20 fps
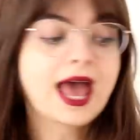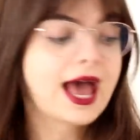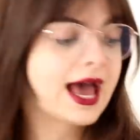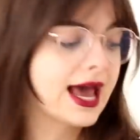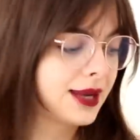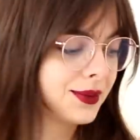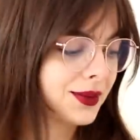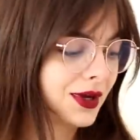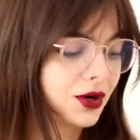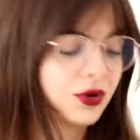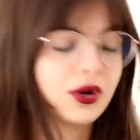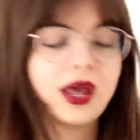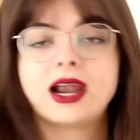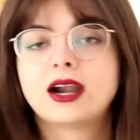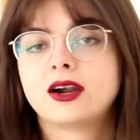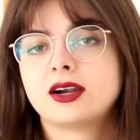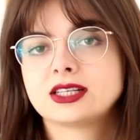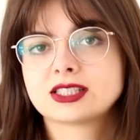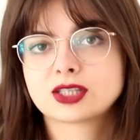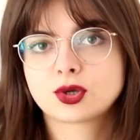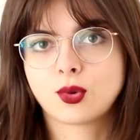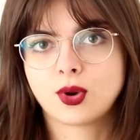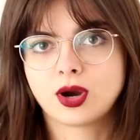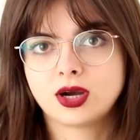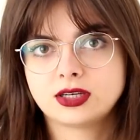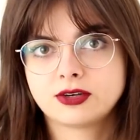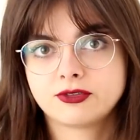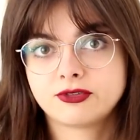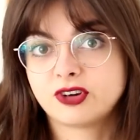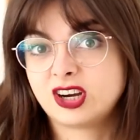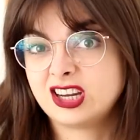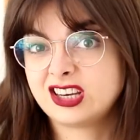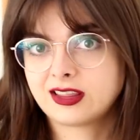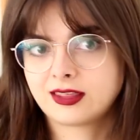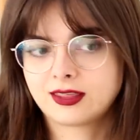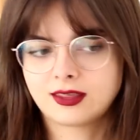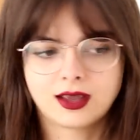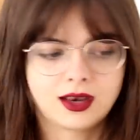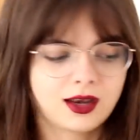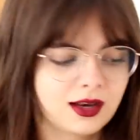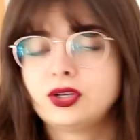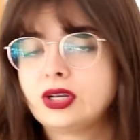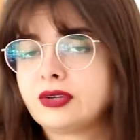and my own hair is quite fine and thin.